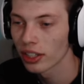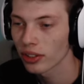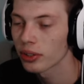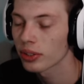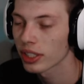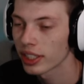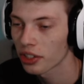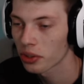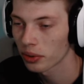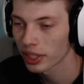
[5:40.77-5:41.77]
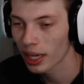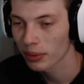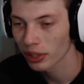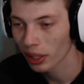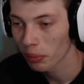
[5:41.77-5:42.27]
So I use contextual
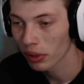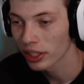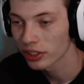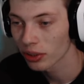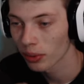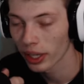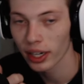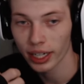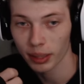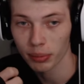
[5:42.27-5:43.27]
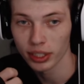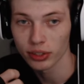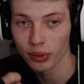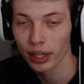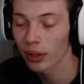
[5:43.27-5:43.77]
tap so I can press square. I can
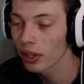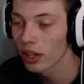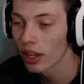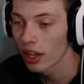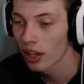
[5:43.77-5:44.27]
press square